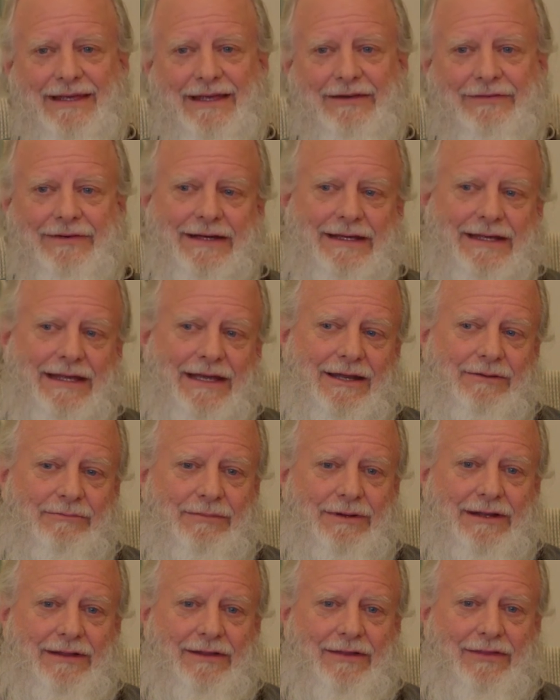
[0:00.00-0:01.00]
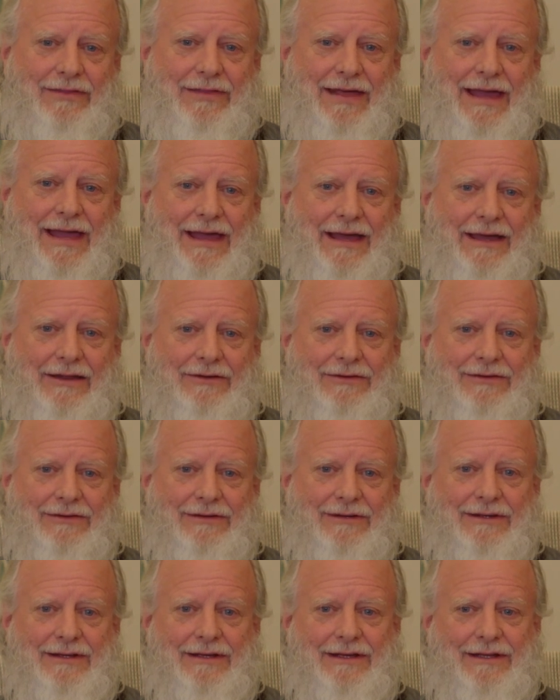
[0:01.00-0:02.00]
if I can't be that,
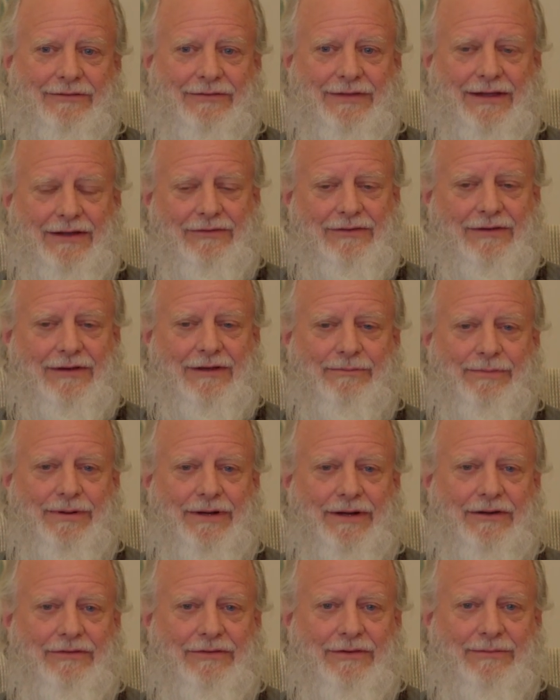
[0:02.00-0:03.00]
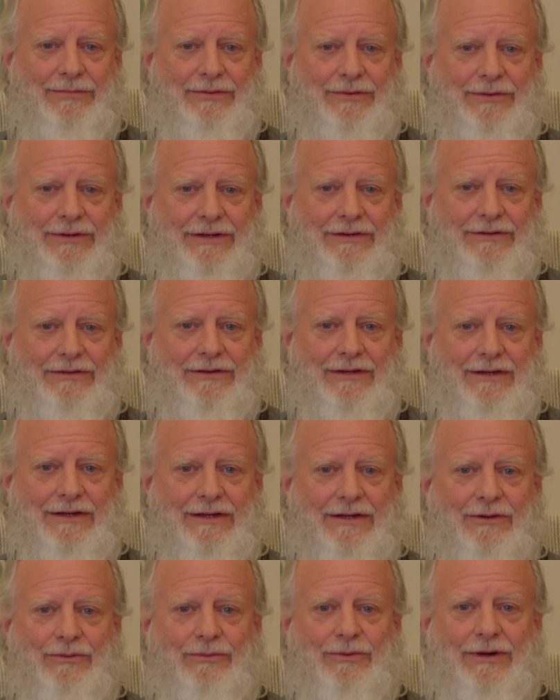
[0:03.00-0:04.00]
and if that's the comparison point,
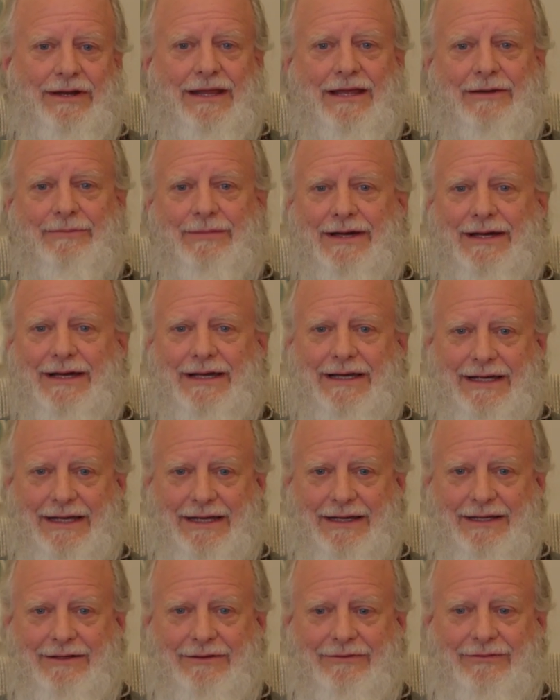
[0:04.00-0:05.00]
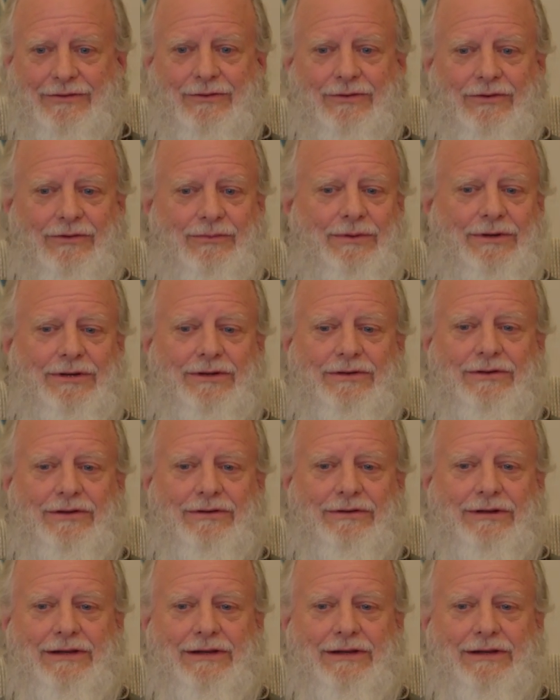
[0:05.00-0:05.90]
what am I? And of course, we don't know